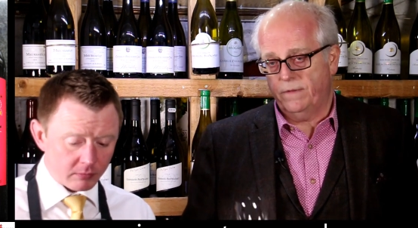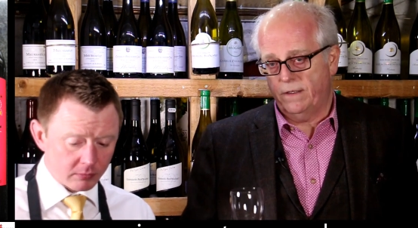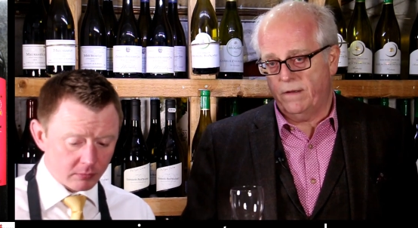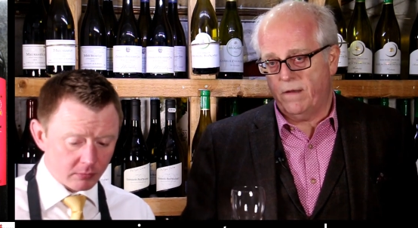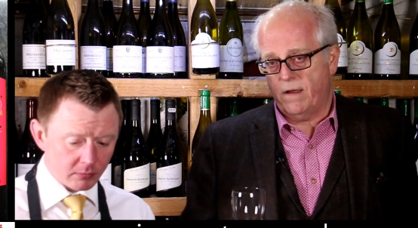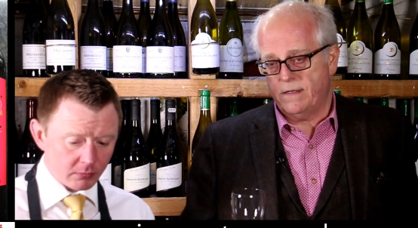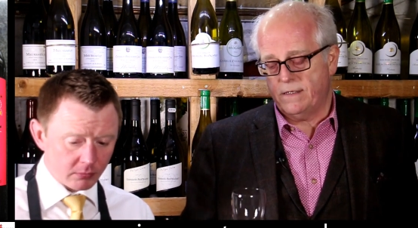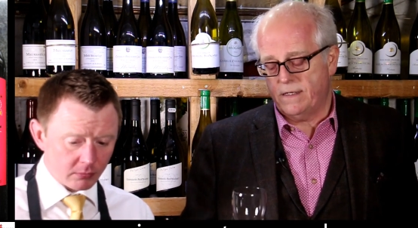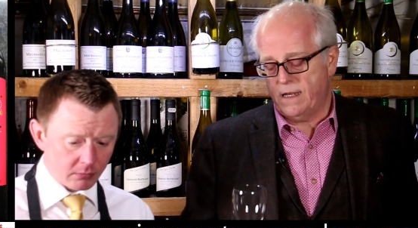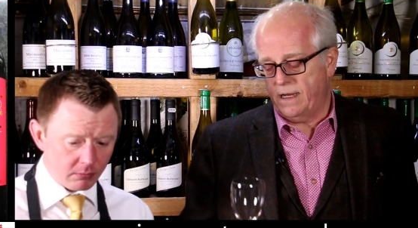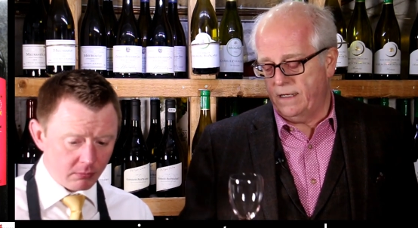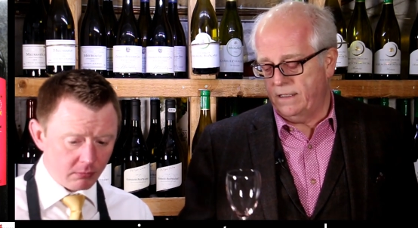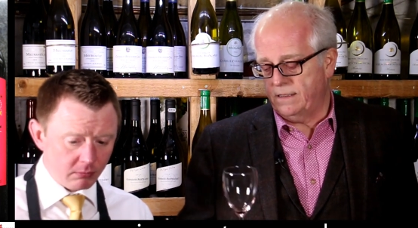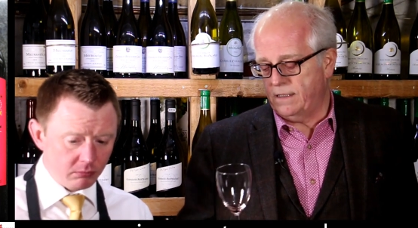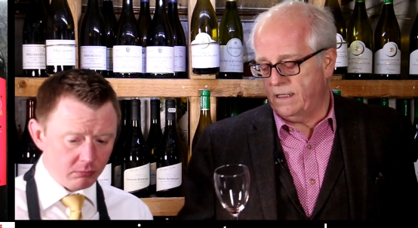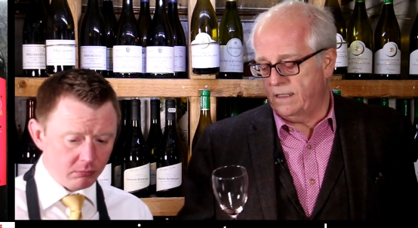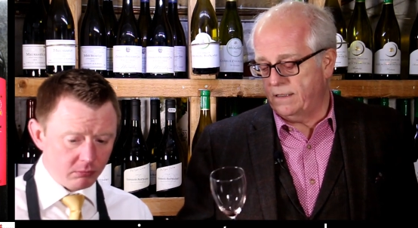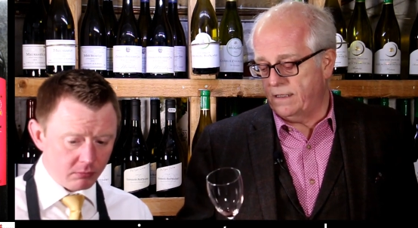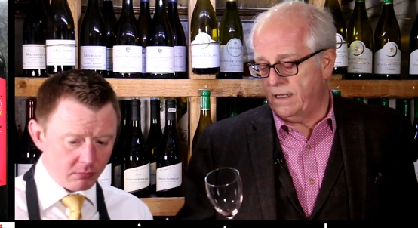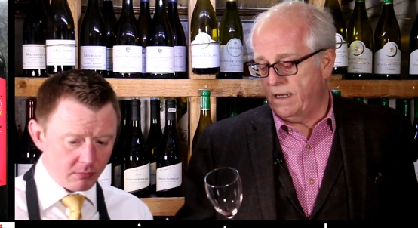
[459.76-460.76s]
Speaker 1: a, nice
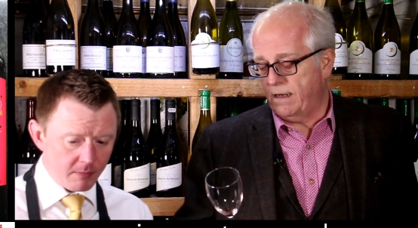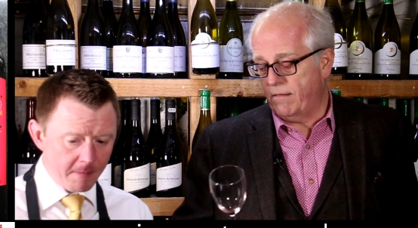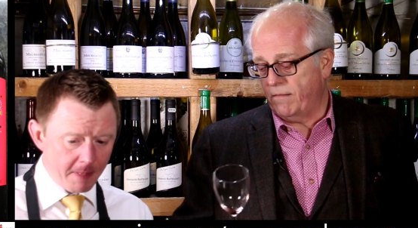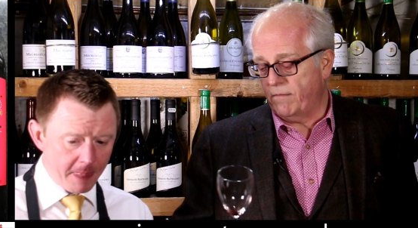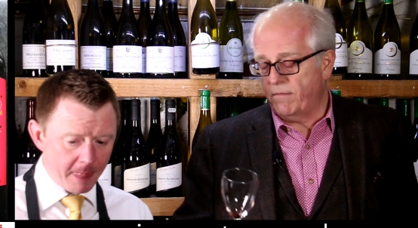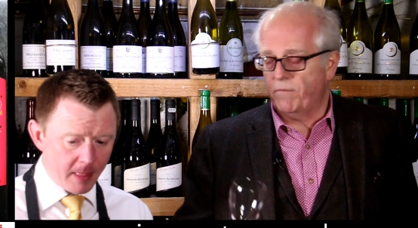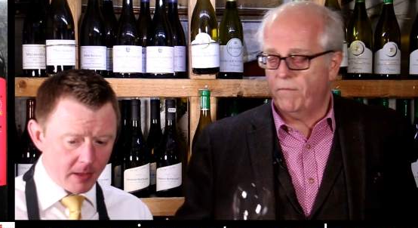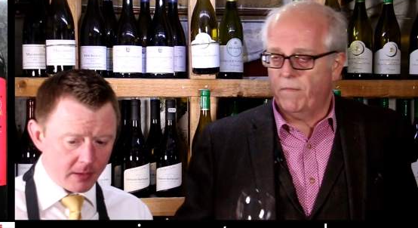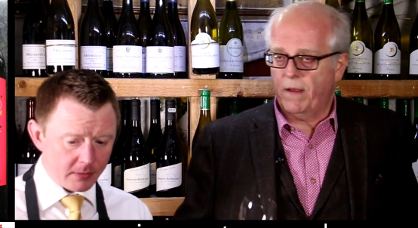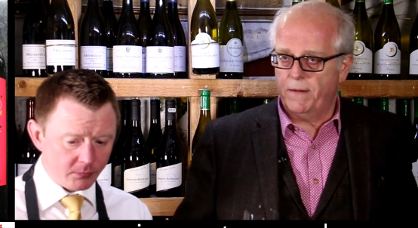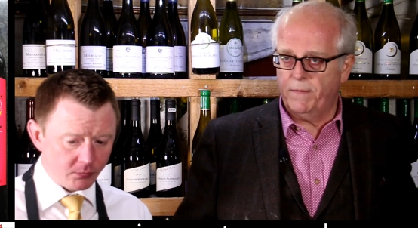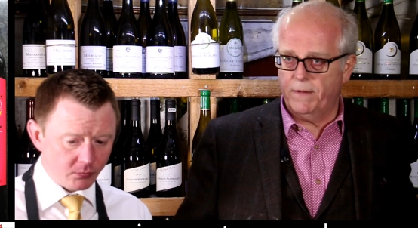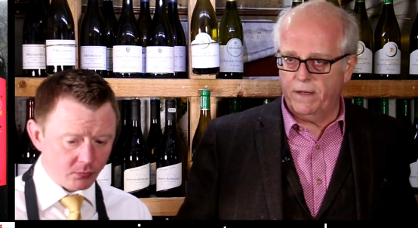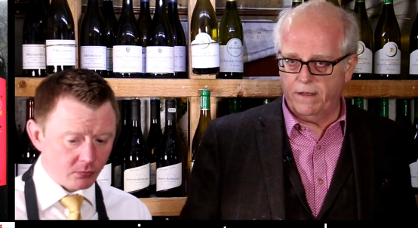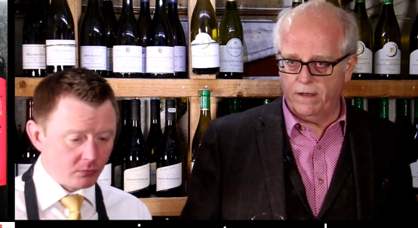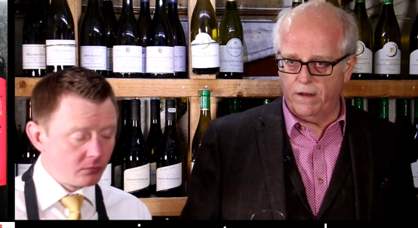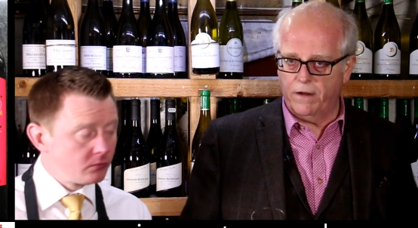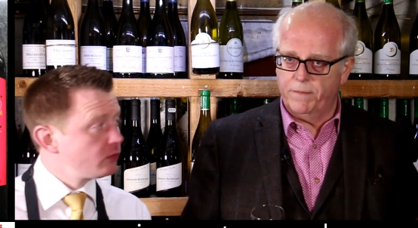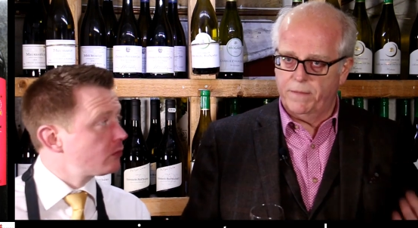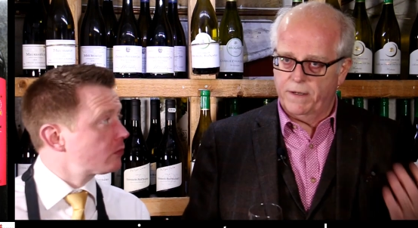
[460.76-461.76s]
taste. I'd say uh,
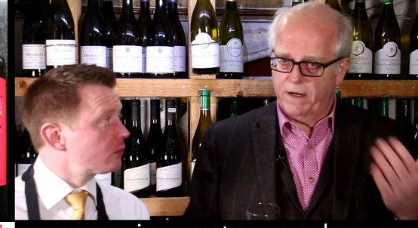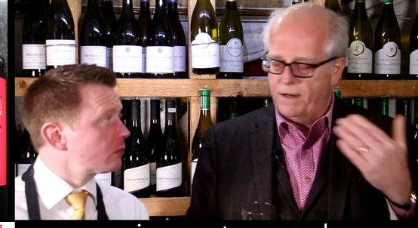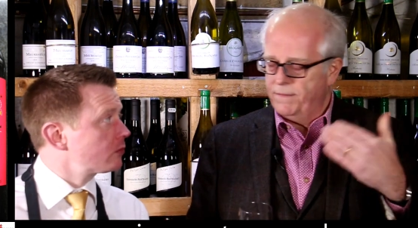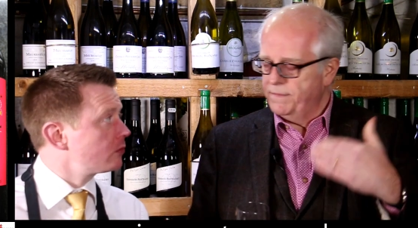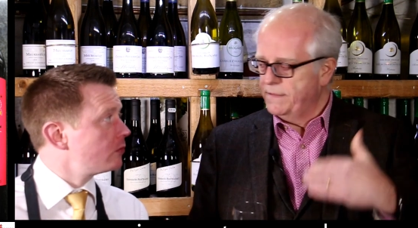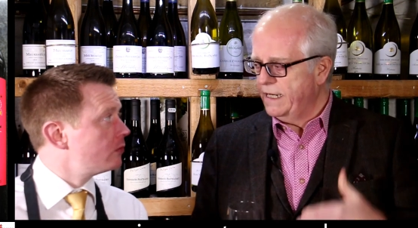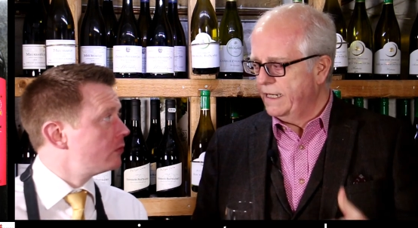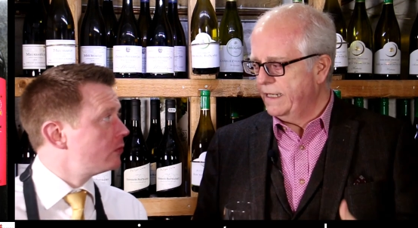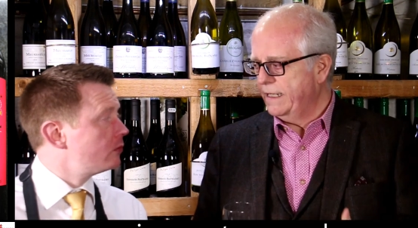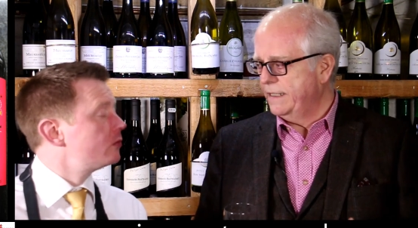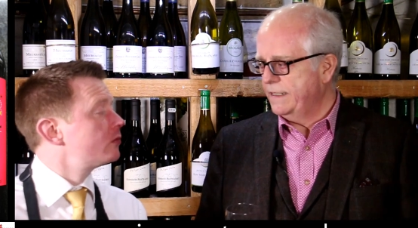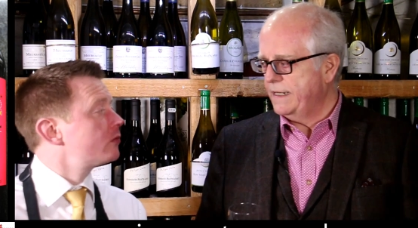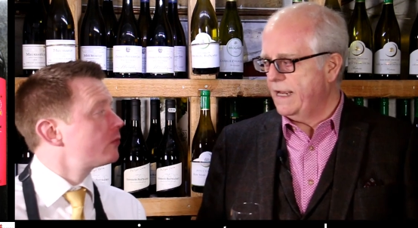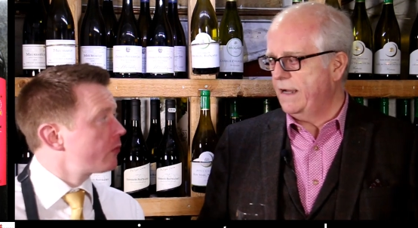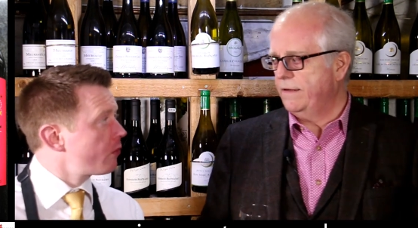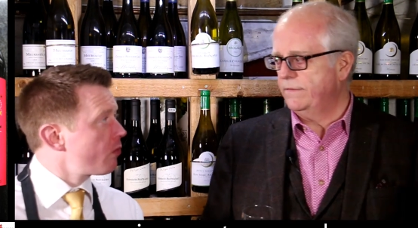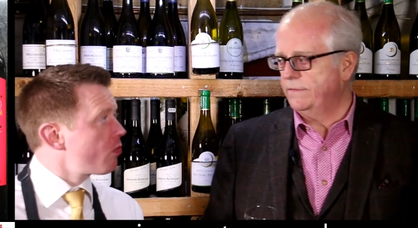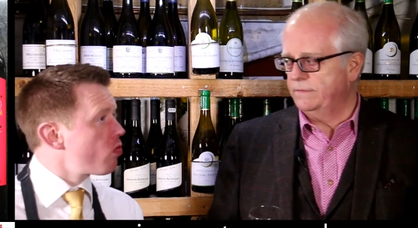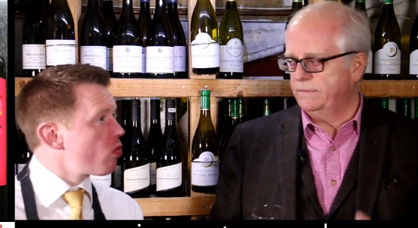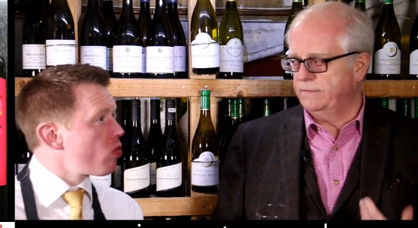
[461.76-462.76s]
maybe the only bit I'm taking it
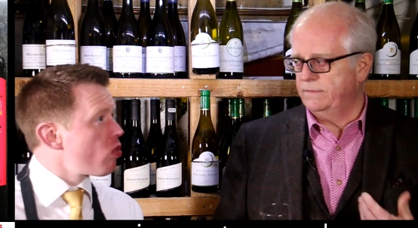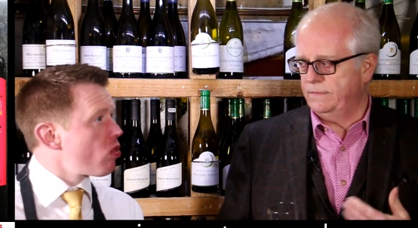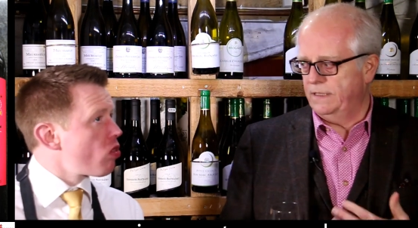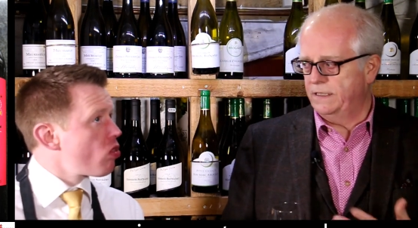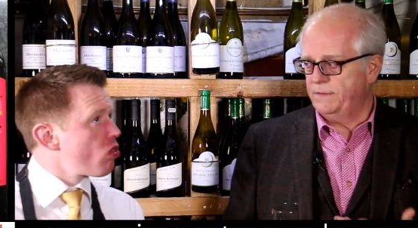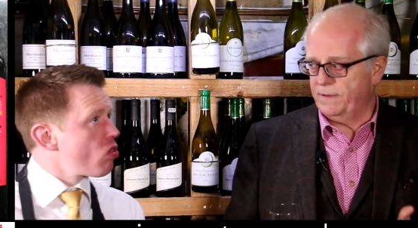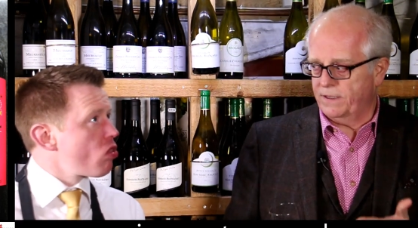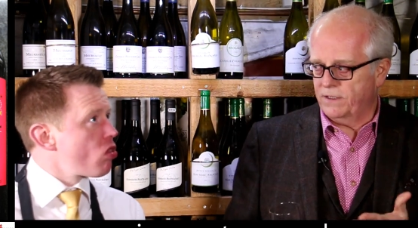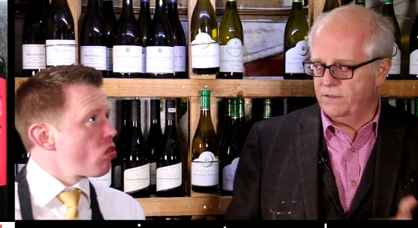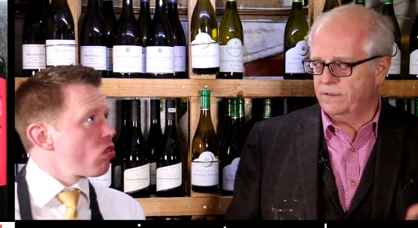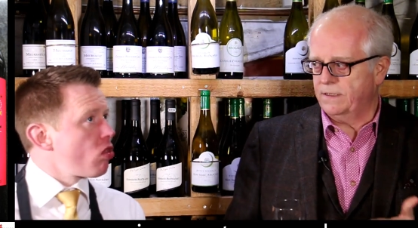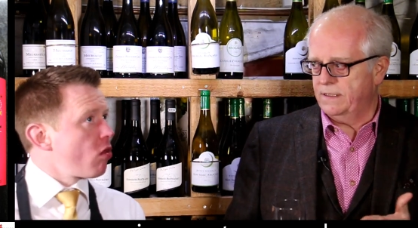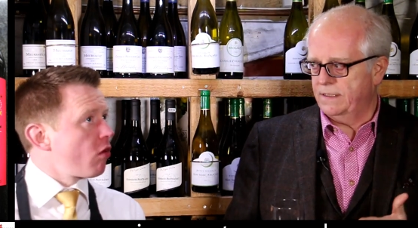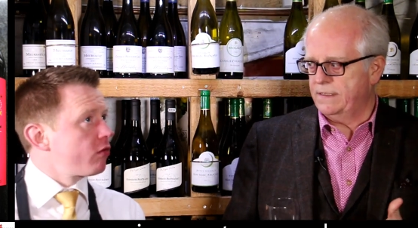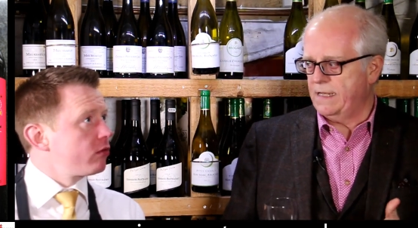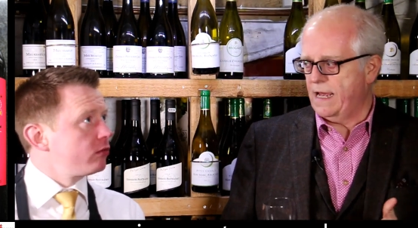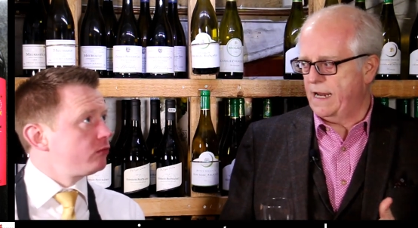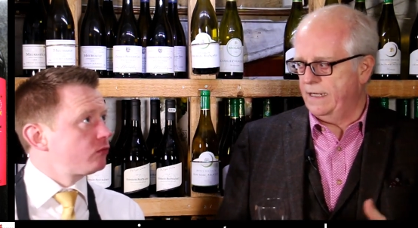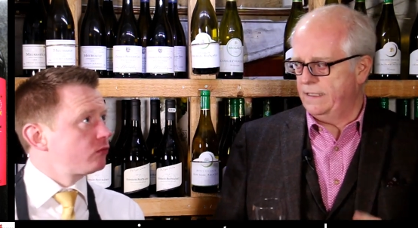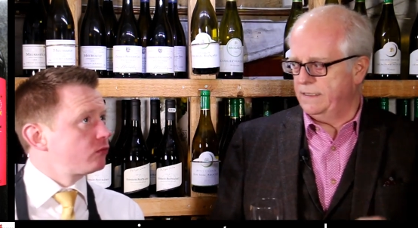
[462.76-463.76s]
down from is because of
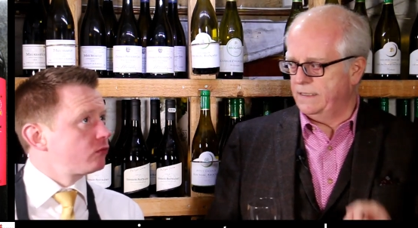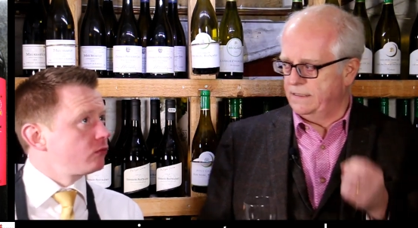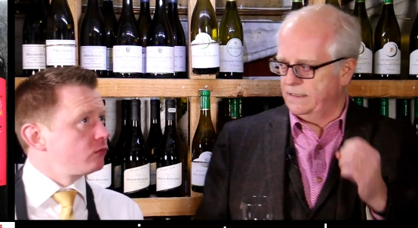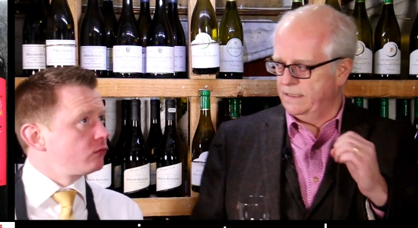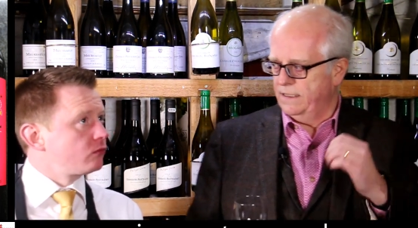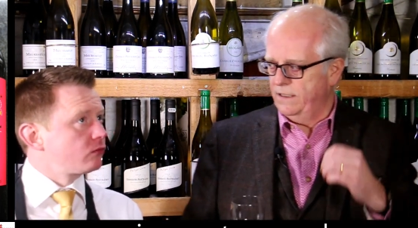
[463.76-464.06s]
the tannins. It's a